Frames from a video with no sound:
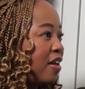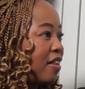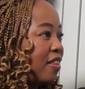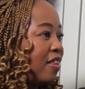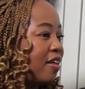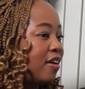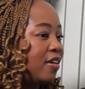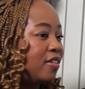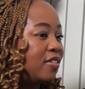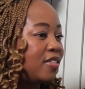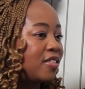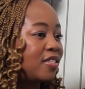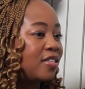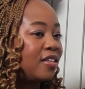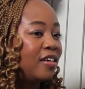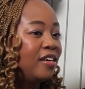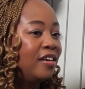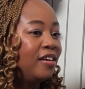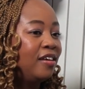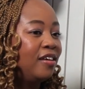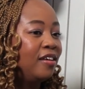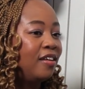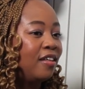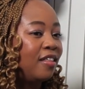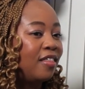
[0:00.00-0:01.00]
And
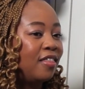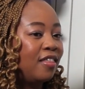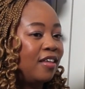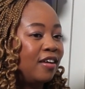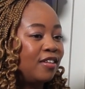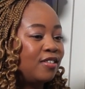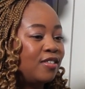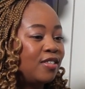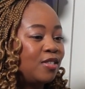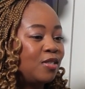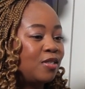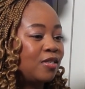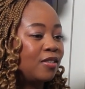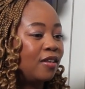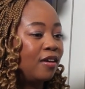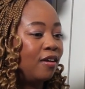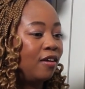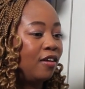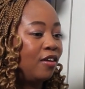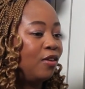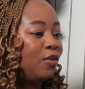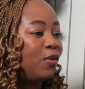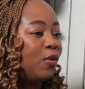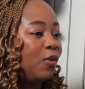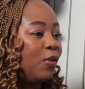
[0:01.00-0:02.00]
that's
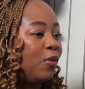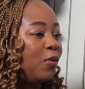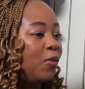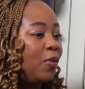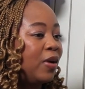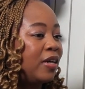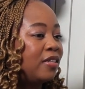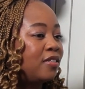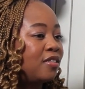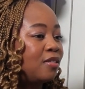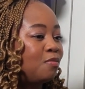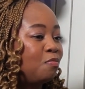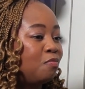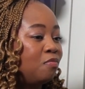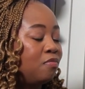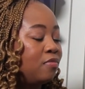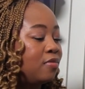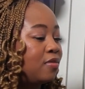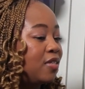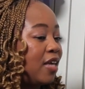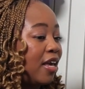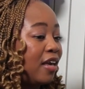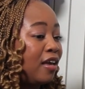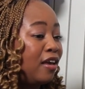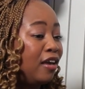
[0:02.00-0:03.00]
what's
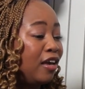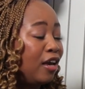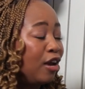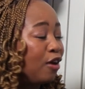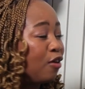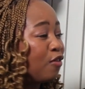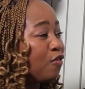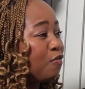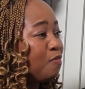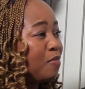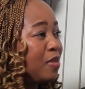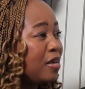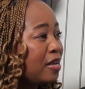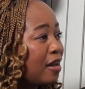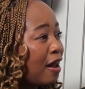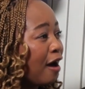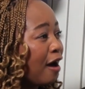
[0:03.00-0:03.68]
taking care of me